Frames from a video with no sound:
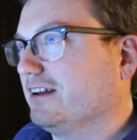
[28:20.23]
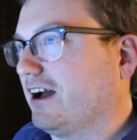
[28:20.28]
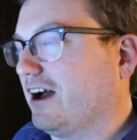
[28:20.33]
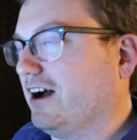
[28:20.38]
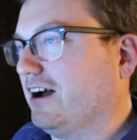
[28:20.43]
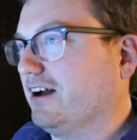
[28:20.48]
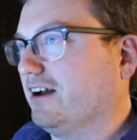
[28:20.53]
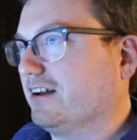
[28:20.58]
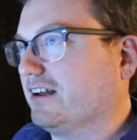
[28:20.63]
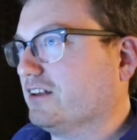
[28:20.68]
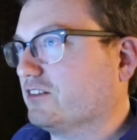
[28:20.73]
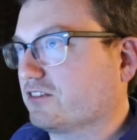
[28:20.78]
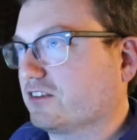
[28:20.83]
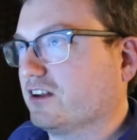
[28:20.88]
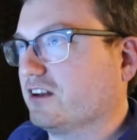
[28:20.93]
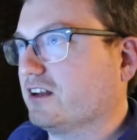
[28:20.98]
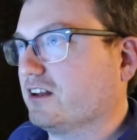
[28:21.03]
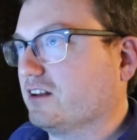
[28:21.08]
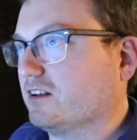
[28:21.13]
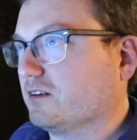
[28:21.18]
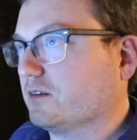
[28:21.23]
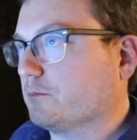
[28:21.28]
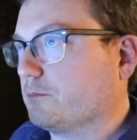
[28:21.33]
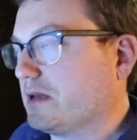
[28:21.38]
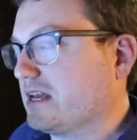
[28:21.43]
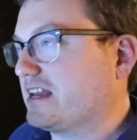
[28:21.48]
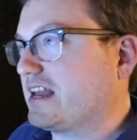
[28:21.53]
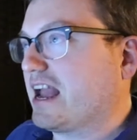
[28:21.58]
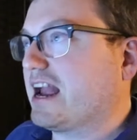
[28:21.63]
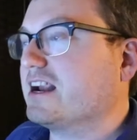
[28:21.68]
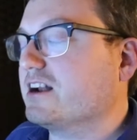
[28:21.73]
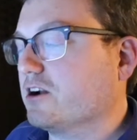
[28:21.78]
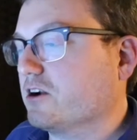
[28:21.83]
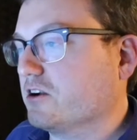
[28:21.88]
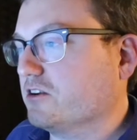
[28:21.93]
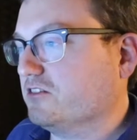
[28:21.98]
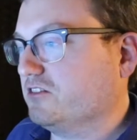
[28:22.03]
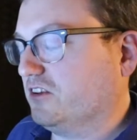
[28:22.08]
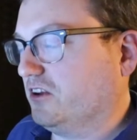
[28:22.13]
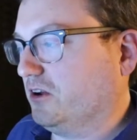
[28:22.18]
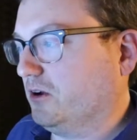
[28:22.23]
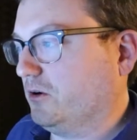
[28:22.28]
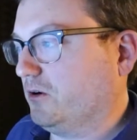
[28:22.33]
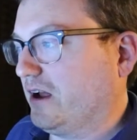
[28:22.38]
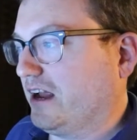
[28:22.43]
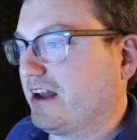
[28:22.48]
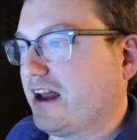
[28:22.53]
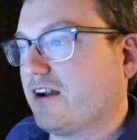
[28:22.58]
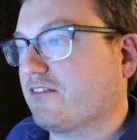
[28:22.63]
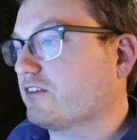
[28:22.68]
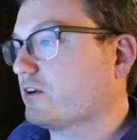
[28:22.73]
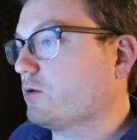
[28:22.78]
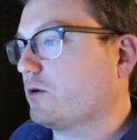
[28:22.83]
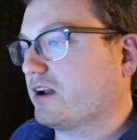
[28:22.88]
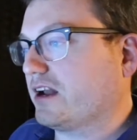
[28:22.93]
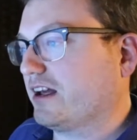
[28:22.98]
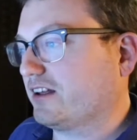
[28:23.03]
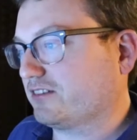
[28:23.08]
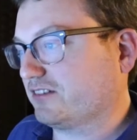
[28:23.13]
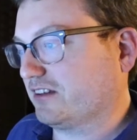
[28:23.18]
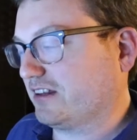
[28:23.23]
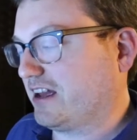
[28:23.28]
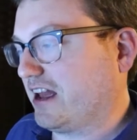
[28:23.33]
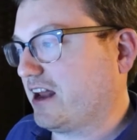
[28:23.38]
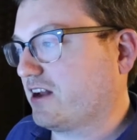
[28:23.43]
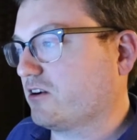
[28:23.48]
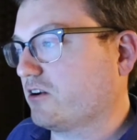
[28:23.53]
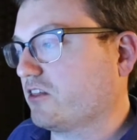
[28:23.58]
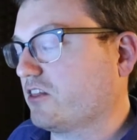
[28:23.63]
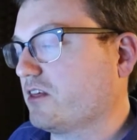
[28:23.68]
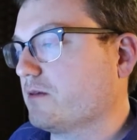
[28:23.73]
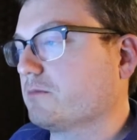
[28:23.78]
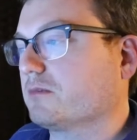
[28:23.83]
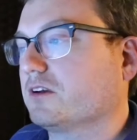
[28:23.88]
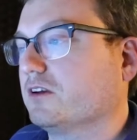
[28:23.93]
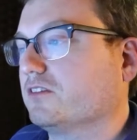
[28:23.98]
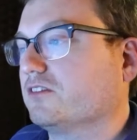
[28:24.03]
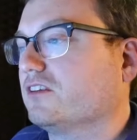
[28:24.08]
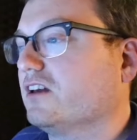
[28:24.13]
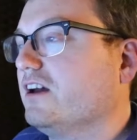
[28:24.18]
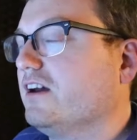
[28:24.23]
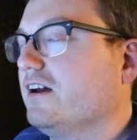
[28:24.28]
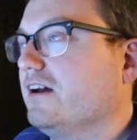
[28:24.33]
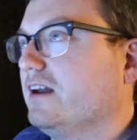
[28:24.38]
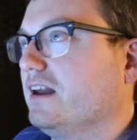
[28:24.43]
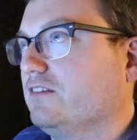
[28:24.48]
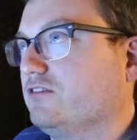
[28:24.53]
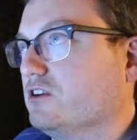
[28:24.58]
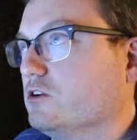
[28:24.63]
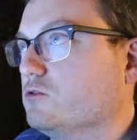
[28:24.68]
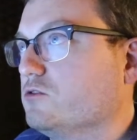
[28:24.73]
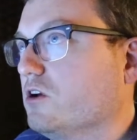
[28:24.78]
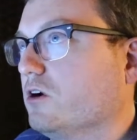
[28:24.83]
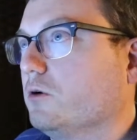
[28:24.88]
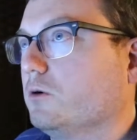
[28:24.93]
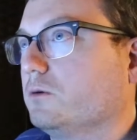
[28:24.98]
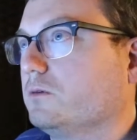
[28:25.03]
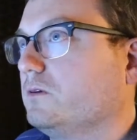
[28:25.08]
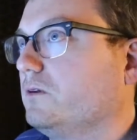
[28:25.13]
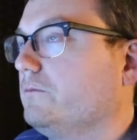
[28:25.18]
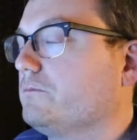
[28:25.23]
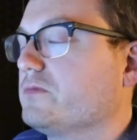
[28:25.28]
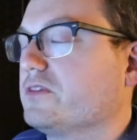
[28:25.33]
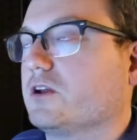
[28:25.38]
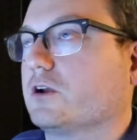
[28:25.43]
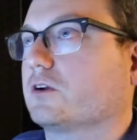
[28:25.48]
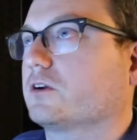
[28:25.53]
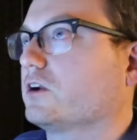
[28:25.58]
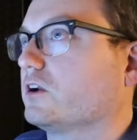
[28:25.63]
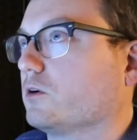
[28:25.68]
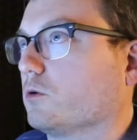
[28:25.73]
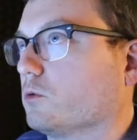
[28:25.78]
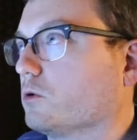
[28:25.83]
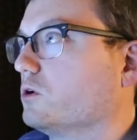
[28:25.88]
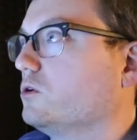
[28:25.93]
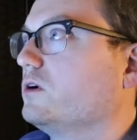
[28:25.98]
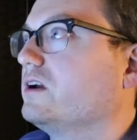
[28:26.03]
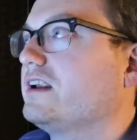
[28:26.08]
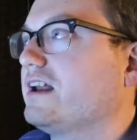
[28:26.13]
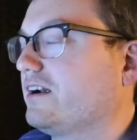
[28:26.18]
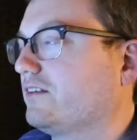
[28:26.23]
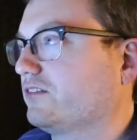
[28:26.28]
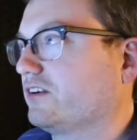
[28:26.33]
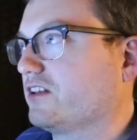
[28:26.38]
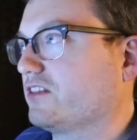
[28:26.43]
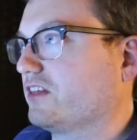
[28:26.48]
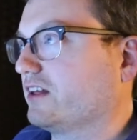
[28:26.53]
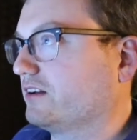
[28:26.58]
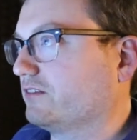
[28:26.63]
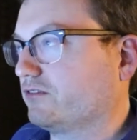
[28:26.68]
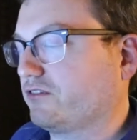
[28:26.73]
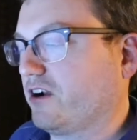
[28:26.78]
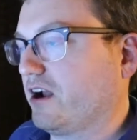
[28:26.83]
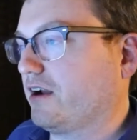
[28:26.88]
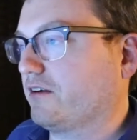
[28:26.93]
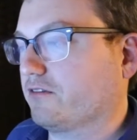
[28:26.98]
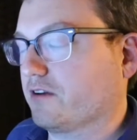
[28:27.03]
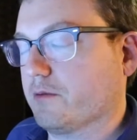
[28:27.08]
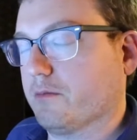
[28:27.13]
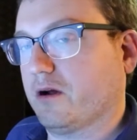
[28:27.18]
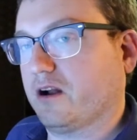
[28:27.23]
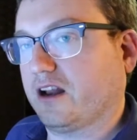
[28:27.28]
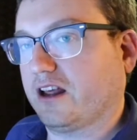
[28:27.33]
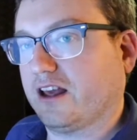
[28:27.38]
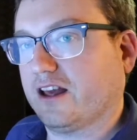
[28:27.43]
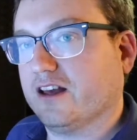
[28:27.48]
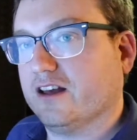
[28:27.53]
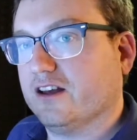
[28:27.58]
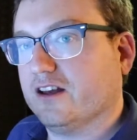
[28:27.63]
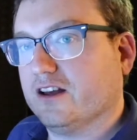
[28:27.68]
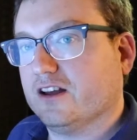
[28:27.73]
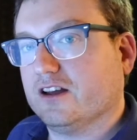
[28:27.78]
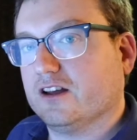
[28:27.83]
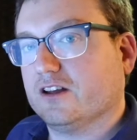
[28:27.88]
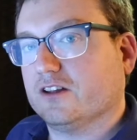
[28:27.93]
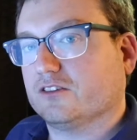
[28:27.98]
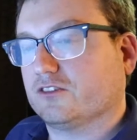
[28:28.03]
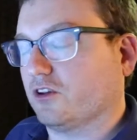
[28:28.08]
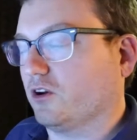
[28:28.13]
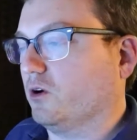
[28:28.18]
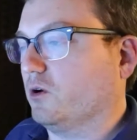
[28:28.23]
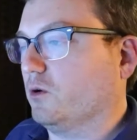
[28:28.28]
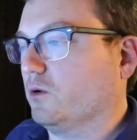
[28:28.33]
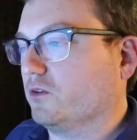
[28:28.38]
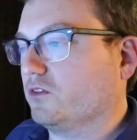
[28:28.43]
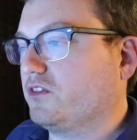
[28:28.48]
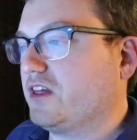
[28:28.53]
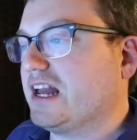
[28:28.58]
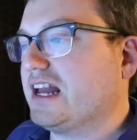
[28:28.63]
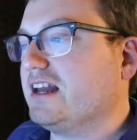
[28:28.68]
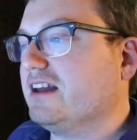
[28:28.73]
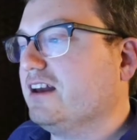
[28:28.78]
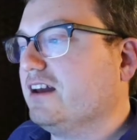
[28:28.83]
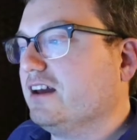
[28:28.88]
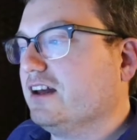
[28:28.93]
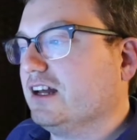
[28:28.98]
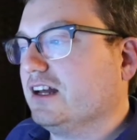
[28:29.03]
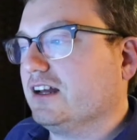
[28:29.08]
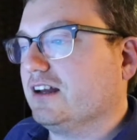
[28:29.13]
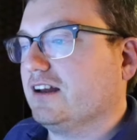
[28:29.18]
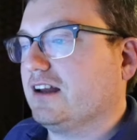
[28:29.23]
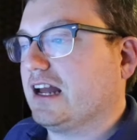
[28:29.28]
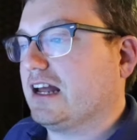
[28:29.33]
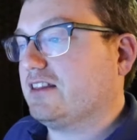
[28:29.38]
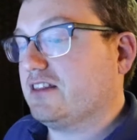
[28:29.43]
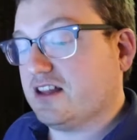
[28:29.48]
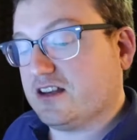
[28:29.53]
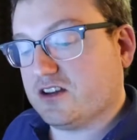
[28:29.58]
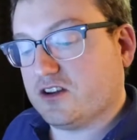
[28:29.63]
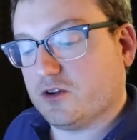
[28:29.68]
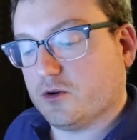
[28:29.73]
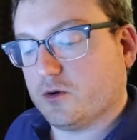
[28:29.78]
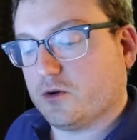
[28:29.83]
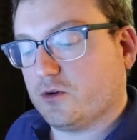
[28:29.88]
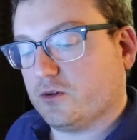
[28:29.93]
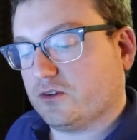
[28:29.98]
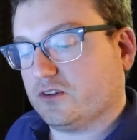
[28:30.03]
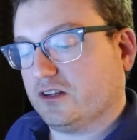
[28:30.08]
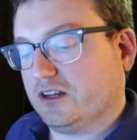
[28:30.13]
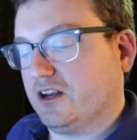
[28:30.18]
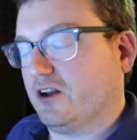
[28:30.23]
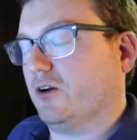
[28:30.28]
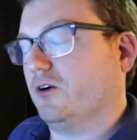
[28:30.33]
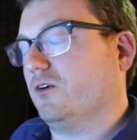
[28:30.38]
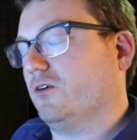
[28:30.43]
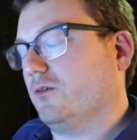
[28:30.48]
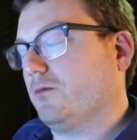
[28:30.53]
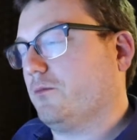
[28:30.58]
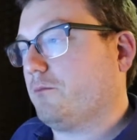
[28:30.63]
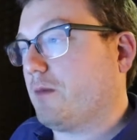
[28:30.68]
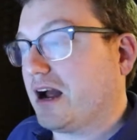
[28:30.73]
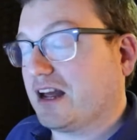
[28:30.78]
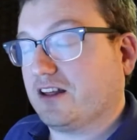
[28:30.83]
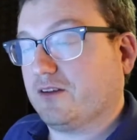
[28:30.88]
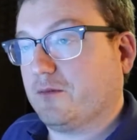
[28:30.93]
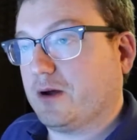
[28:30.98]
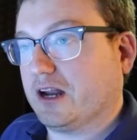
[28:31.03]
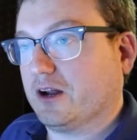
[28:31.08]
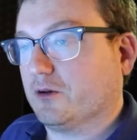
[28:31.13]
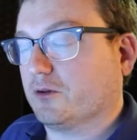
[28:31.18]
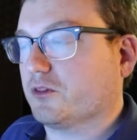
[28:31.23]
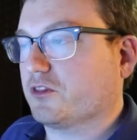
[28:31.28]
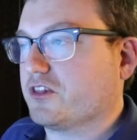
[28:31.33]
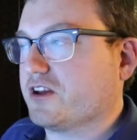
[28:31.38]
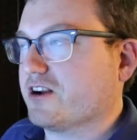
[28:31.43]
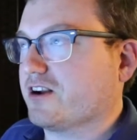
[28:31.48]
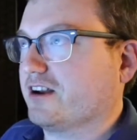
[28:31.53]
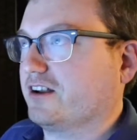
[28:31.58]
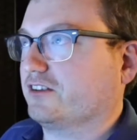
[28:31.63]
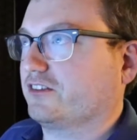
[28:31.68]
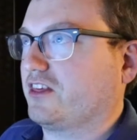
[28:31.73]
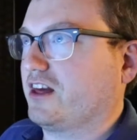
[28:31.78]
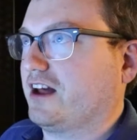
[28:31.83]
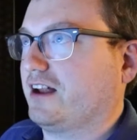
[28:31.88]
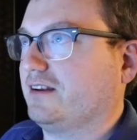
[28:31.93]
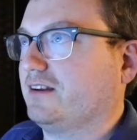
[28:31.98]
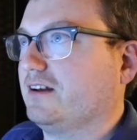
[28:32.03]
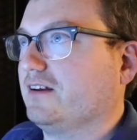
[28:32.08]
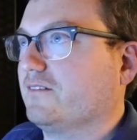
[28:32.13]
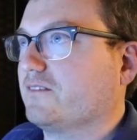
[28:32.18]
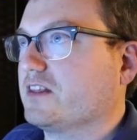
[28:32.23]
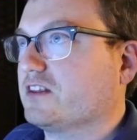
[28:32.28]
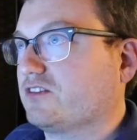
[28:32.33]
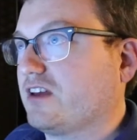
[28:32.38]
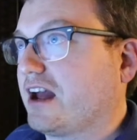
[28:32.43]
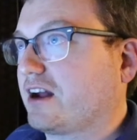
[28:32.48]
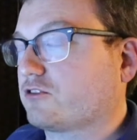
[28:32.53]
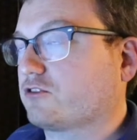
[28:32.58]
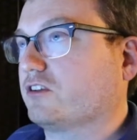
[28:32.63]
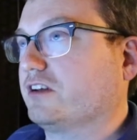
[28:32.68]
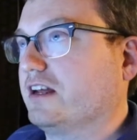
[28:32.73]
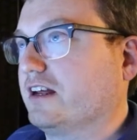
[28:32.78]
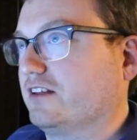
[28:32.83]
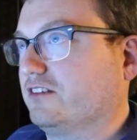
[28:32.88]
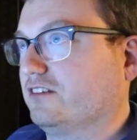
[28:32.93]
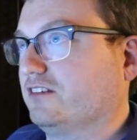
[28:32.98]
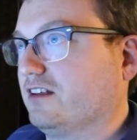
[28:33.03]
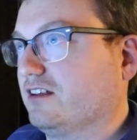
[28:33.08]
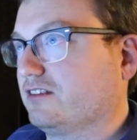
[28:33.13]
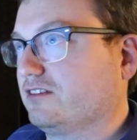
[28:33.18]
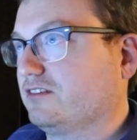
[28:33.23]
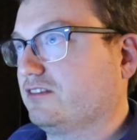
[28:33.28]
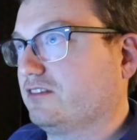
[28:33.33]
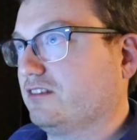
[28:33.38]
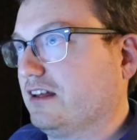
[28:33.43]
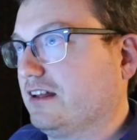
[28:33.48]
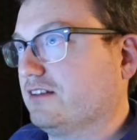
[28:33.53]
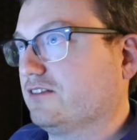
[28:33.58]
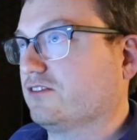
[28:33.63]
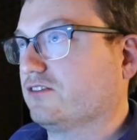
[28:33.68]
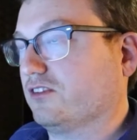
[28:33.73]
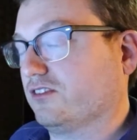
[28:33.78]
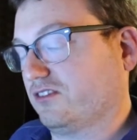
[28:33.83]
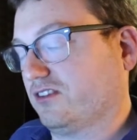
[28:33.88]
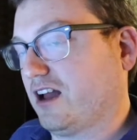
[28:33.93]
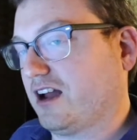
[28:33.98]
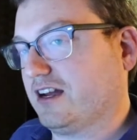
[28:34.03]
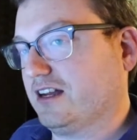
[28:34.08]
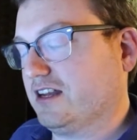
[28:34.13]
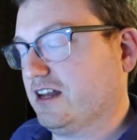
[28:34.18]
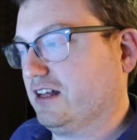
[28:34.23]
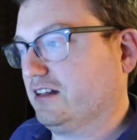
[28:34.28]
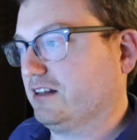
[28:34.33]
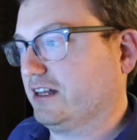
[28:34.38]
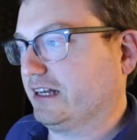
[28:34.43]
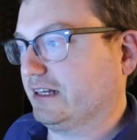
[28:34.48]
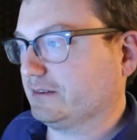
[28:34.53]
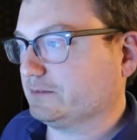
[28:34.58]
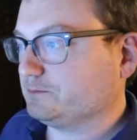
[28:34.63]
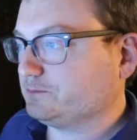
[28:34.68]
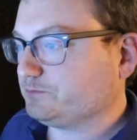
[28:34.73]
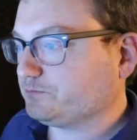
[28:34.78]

is going to be catered to, and everyone has to cater to them, because if you don't, they're going to ruin everything for everybody. So they... And then my own theory is that this actually exists in society. Like,